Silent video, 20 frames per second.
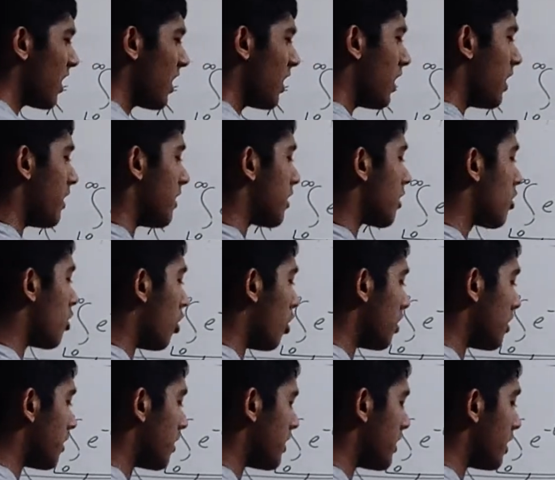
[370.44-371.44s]
is a
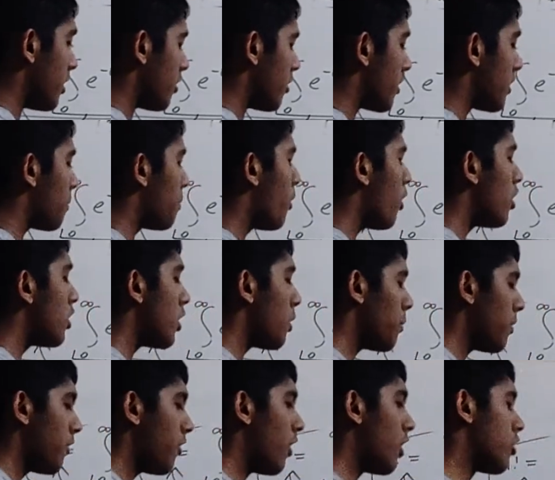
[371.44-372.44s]
constant, so it's a
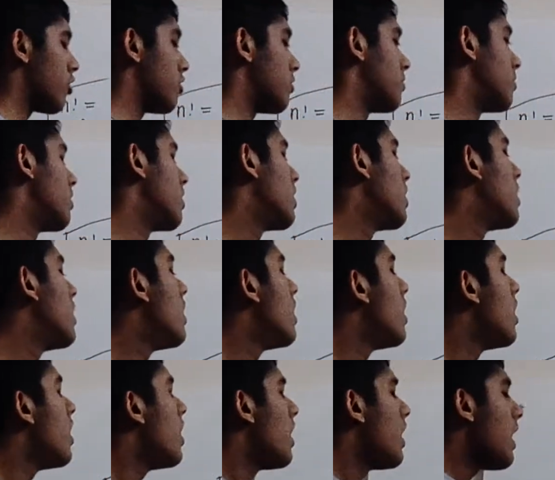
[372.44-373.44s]
polynomial function.
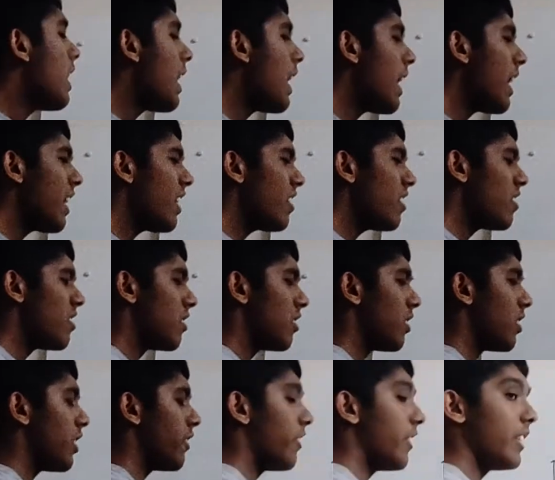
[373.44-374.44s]
And
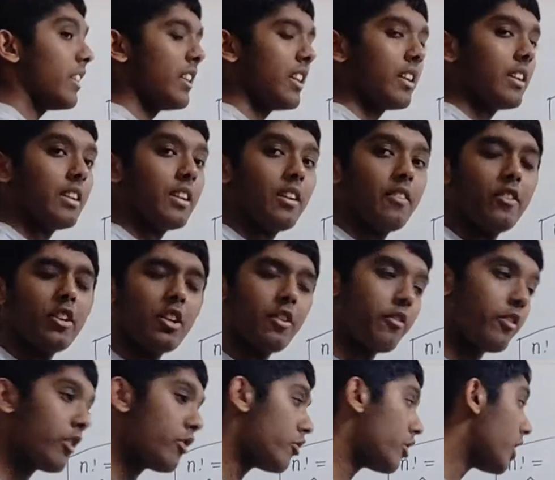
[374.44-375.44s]
if you
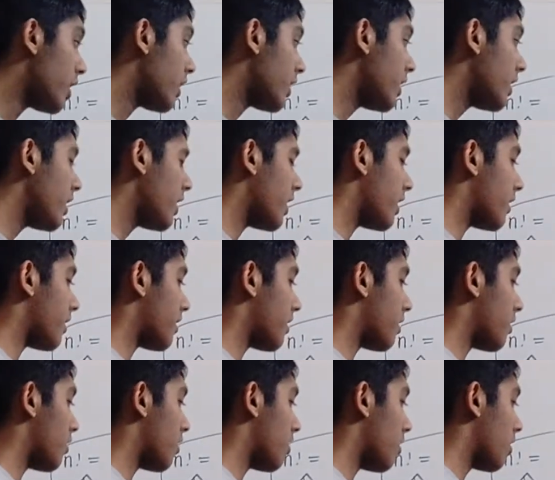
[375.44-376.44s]
differentiate it,
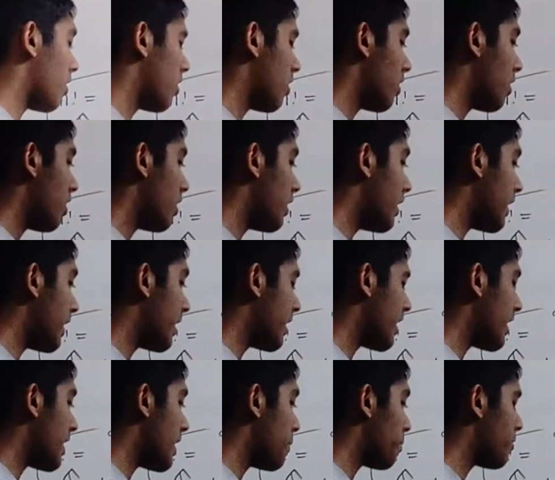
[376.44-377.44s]
its
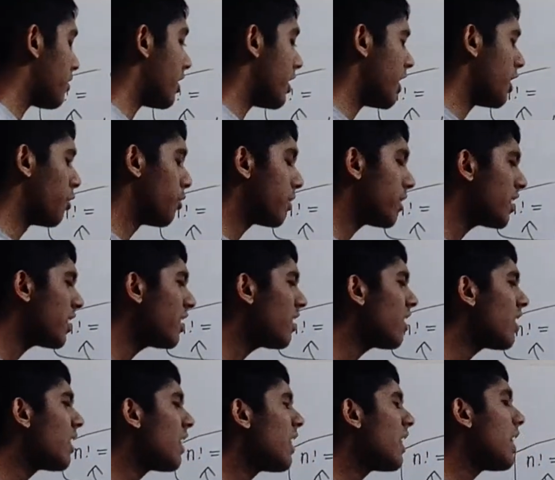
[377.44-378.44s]
degree keeps reducing
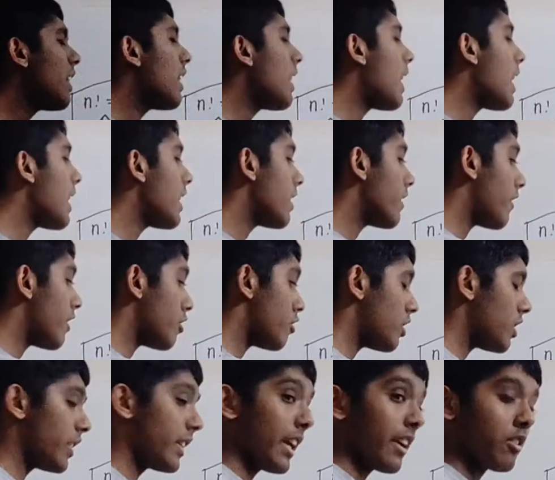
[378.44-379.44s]
and
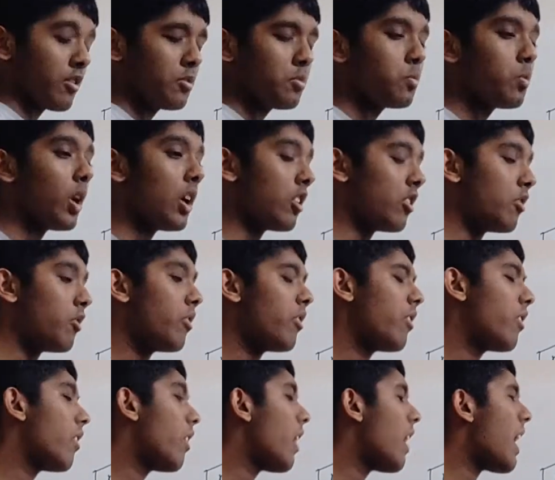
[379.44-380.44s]
eventually gets to 1.
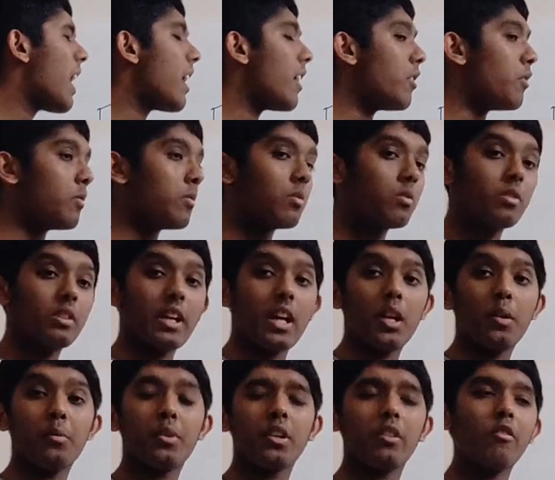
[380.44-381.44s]
And
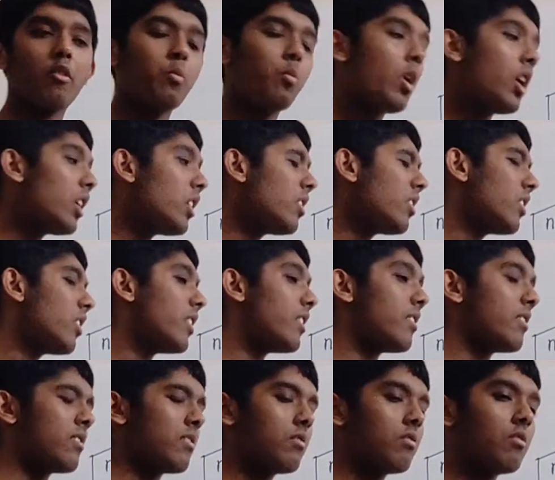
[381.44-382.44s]
derivative of 1
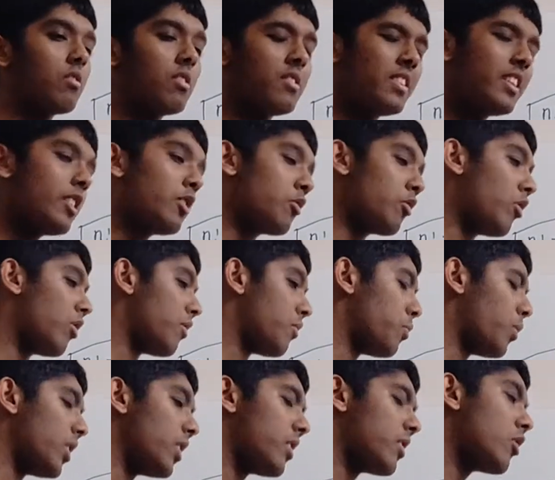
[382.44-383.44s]
is 0 because
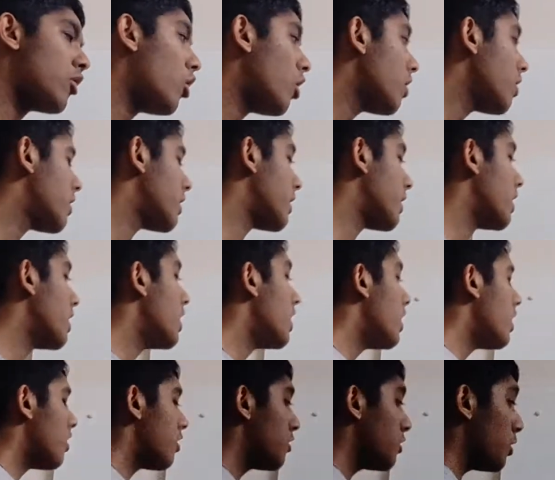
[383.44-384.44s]
1 is a constant.
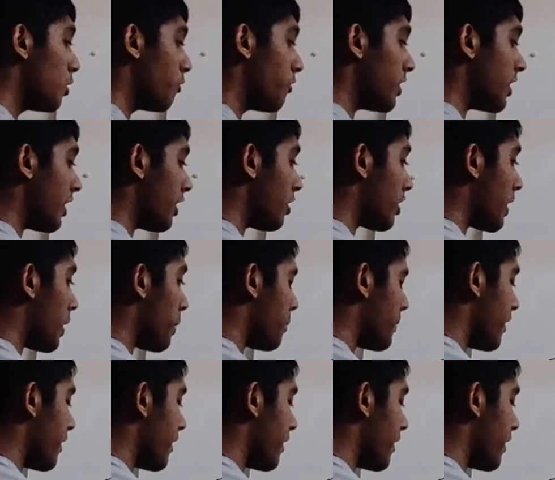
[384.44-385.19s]
So we need to keep